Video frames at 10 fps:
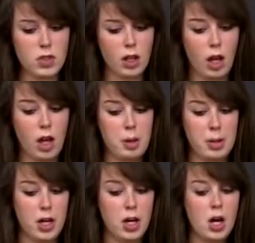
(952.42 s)

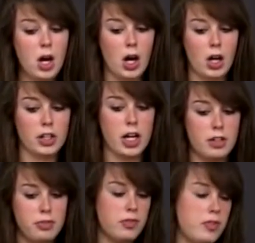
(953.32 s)
Um, a
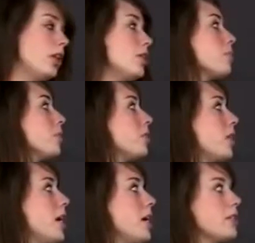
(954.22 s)
lot of, as we were
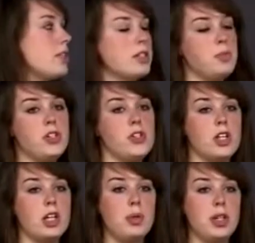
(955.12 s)
saying,
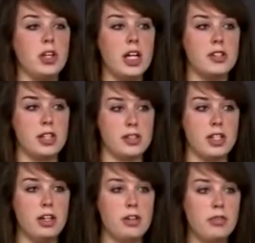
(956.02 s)
species can be light
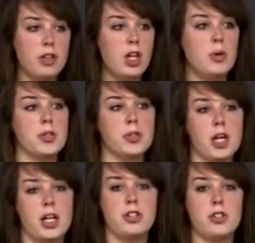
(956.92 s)
sensitive, which we'll
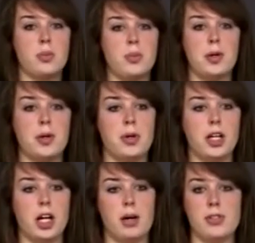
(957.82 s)
get into a moment when
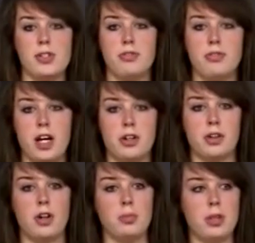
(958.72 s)
it comes to
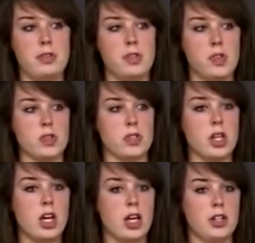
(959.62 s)
phytochrome levels
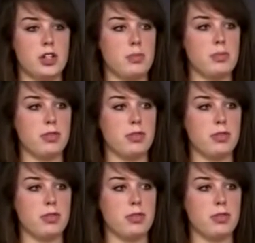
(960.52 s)
in terms of